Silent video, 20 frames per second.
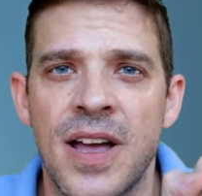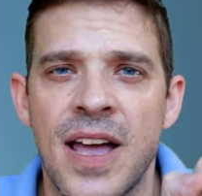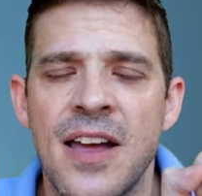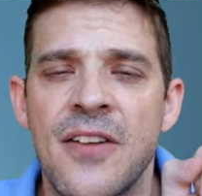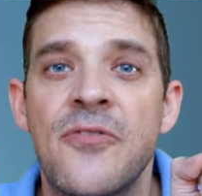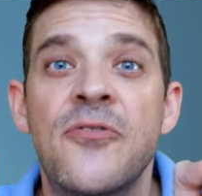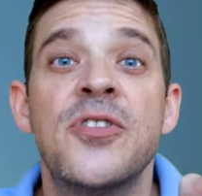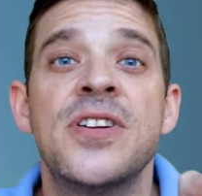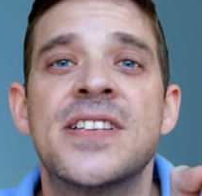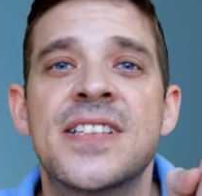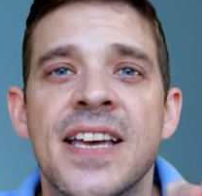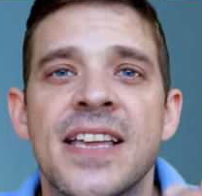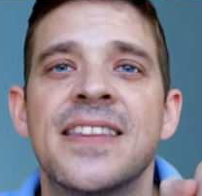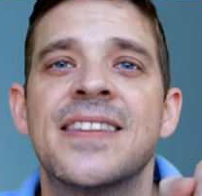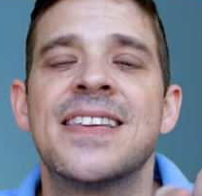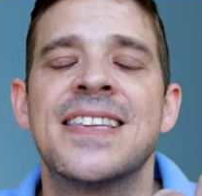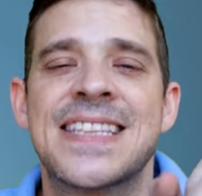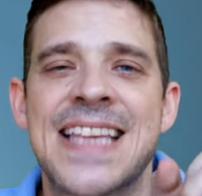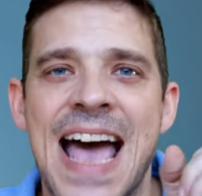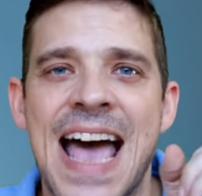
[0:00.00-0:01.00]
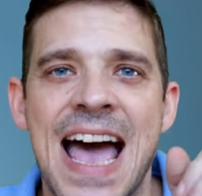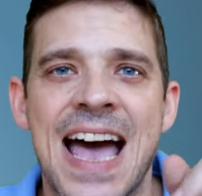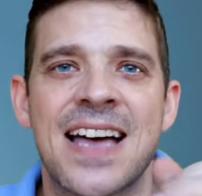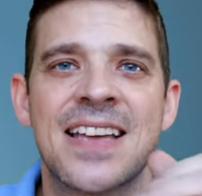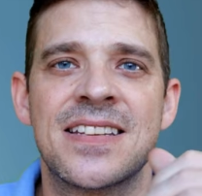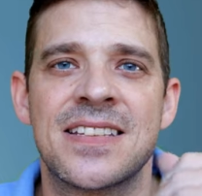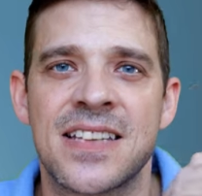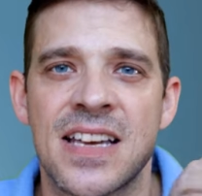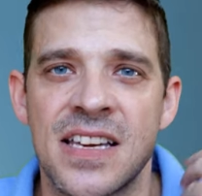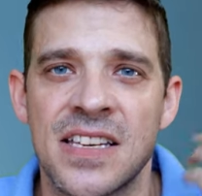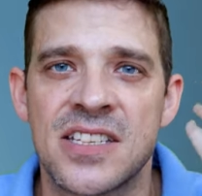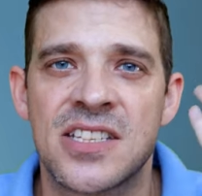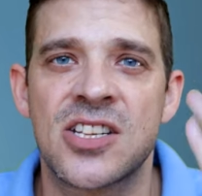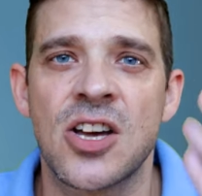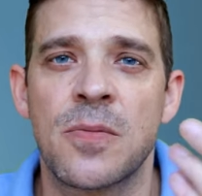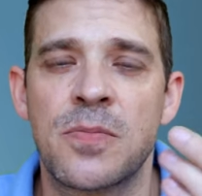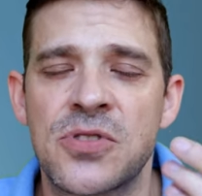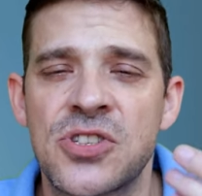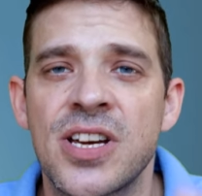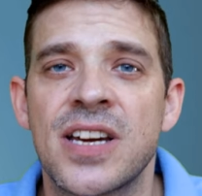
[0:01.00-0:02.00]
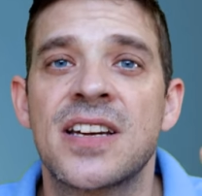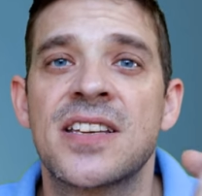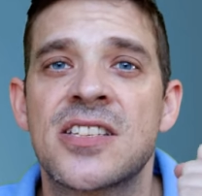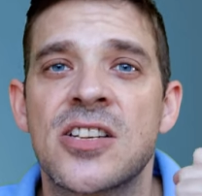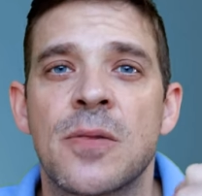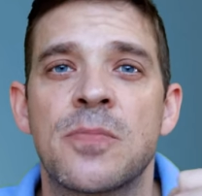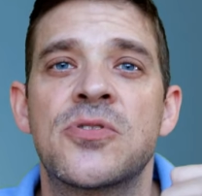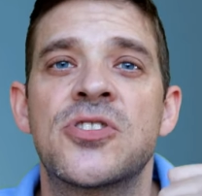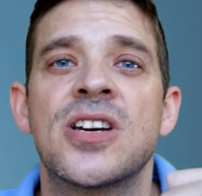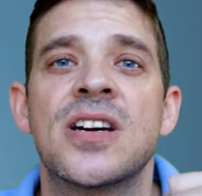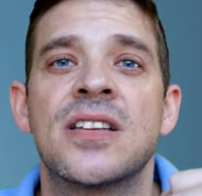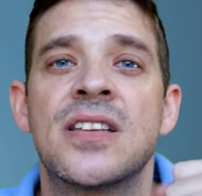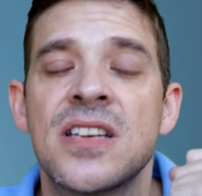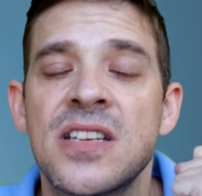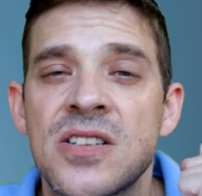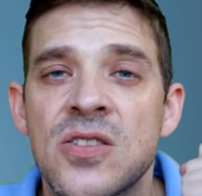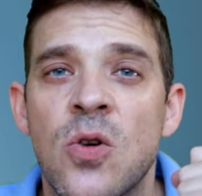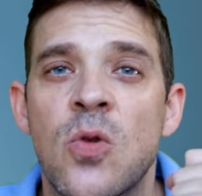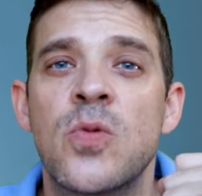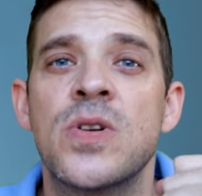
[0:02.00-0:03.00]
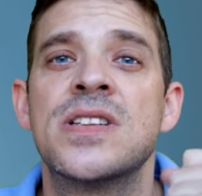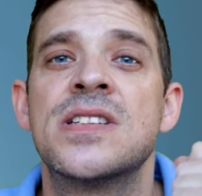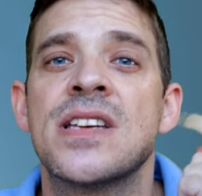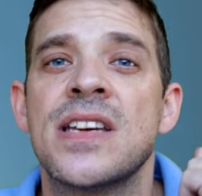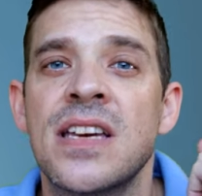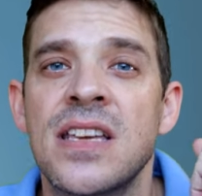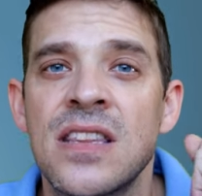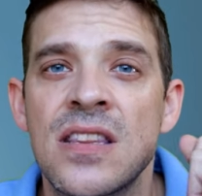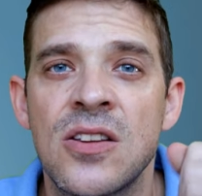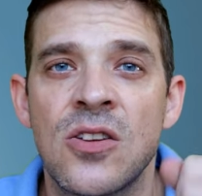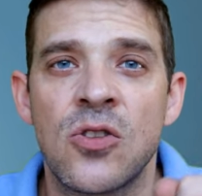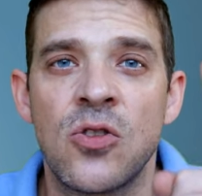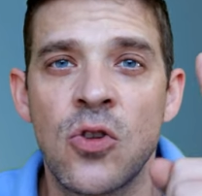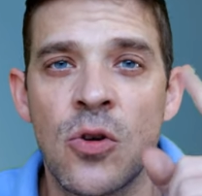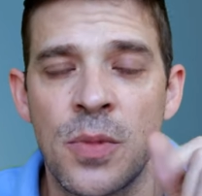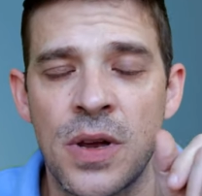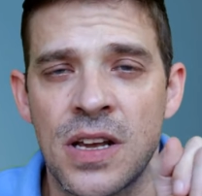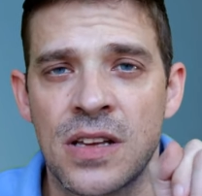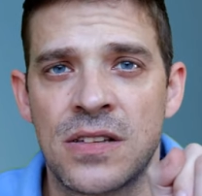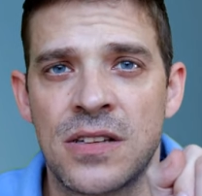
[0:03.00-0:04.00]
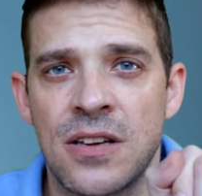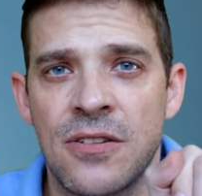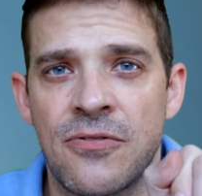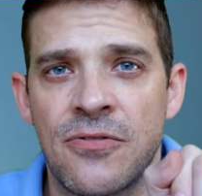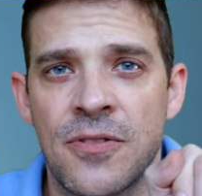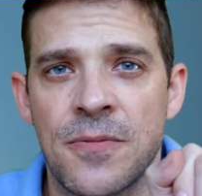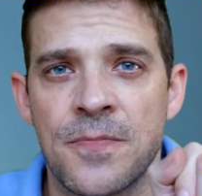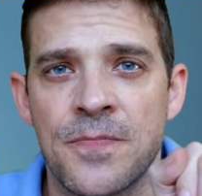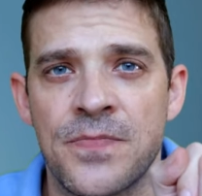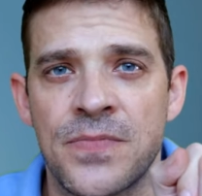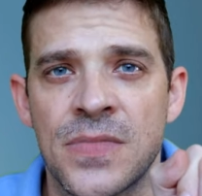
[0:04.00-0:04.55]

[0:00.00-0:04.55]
Every sentence has a subject. Subject is always in nominative.